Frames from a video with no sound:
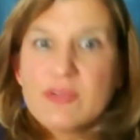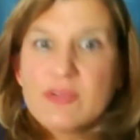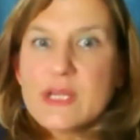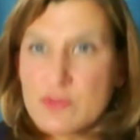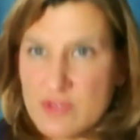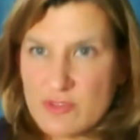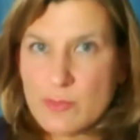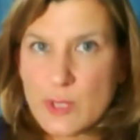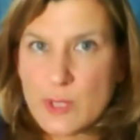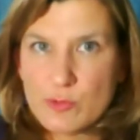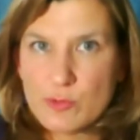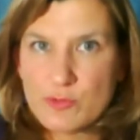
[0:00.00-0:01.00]
video
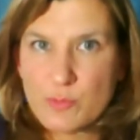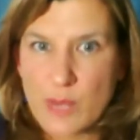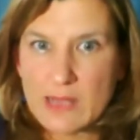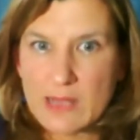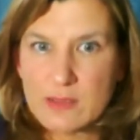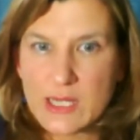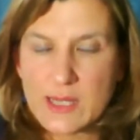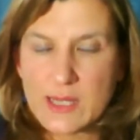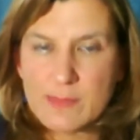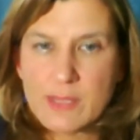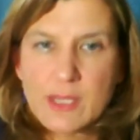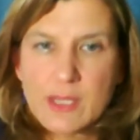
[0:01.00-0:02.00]
testimonial as well.
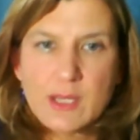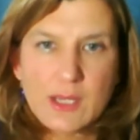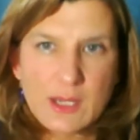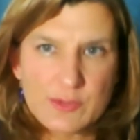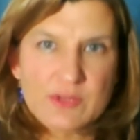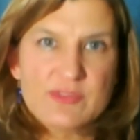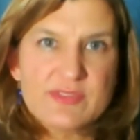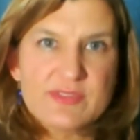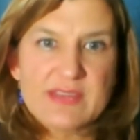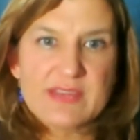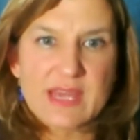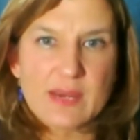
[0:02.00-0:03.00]
I was going to
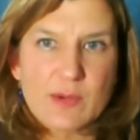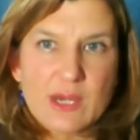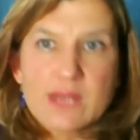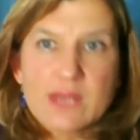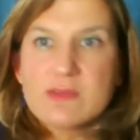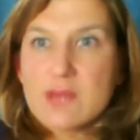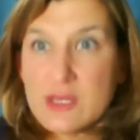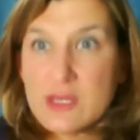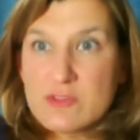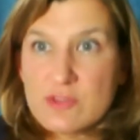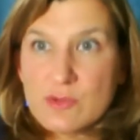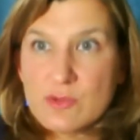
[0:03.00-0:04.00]
say, Sarah, and
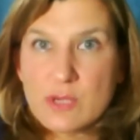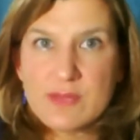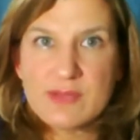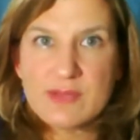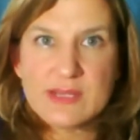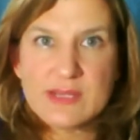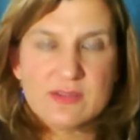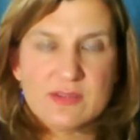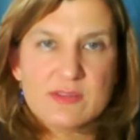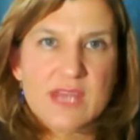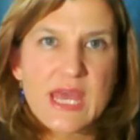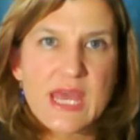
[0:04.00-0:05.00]
to the
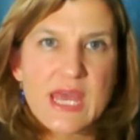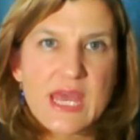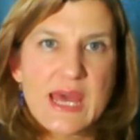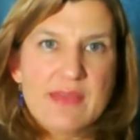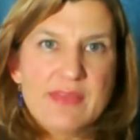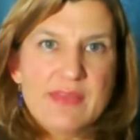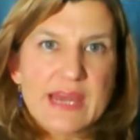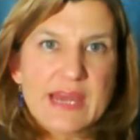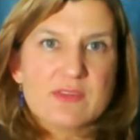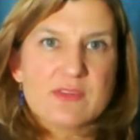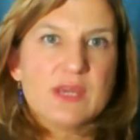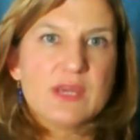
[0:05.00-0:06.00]
listeners, that
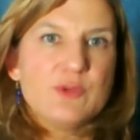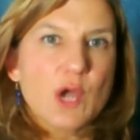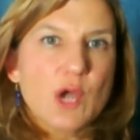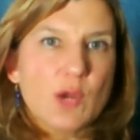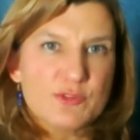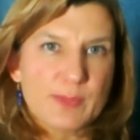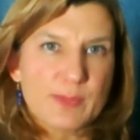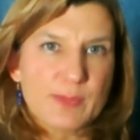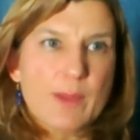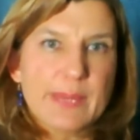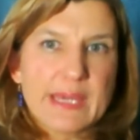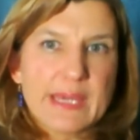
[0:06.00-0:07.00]
if you go onto
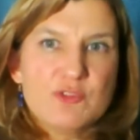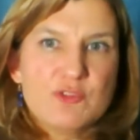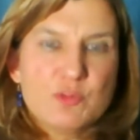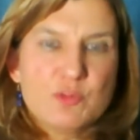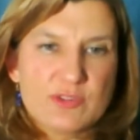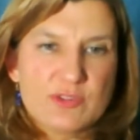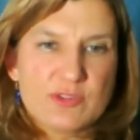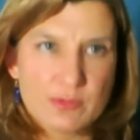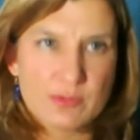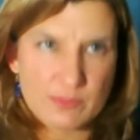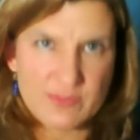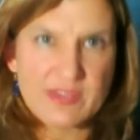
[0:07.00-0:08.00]
my webpage,
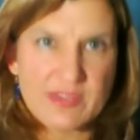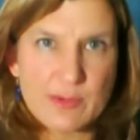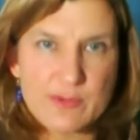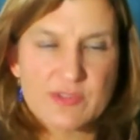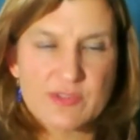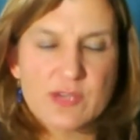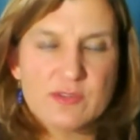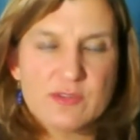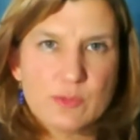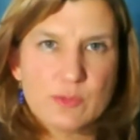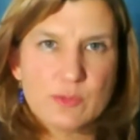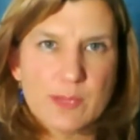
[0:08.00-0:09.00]
which Sarah is
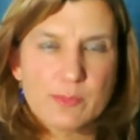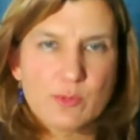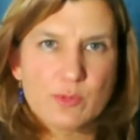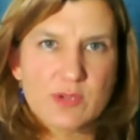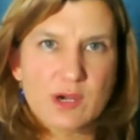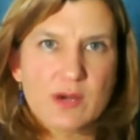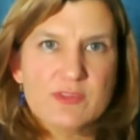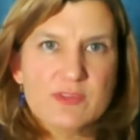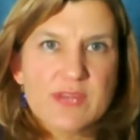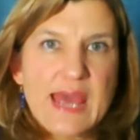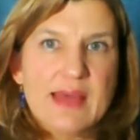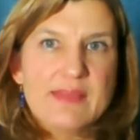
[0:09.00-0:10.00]
going to
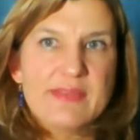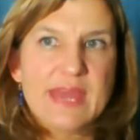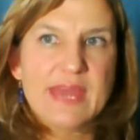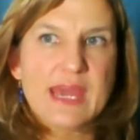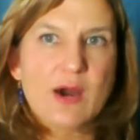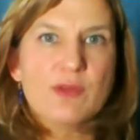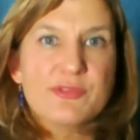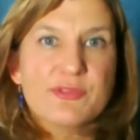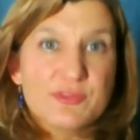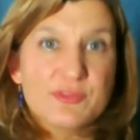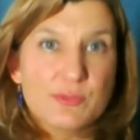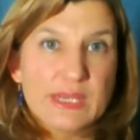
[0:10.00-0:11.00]
broadcast, there are
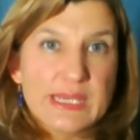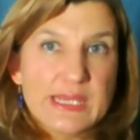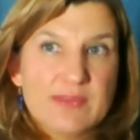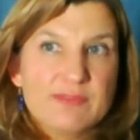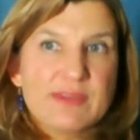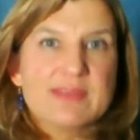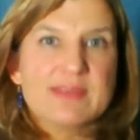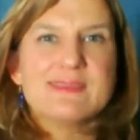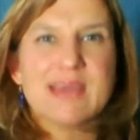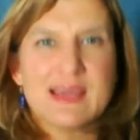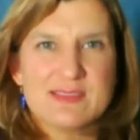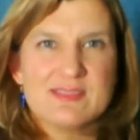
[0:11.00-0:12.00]
3
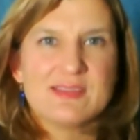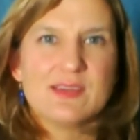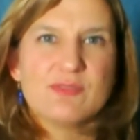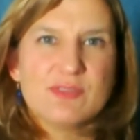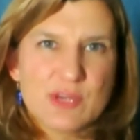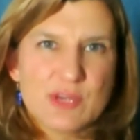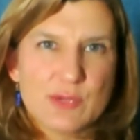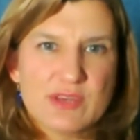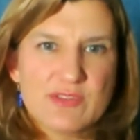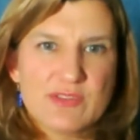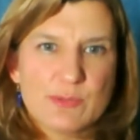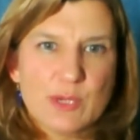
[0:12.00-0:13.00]
fantastic video
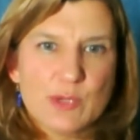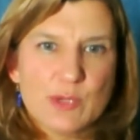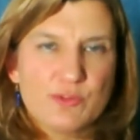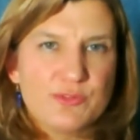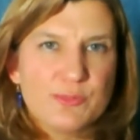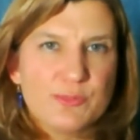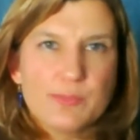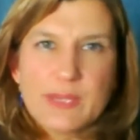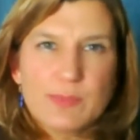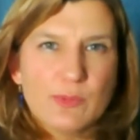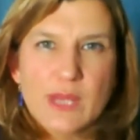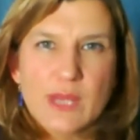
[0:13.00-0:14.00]
testimonials from
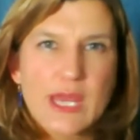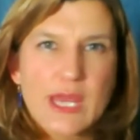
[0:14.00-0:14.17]
people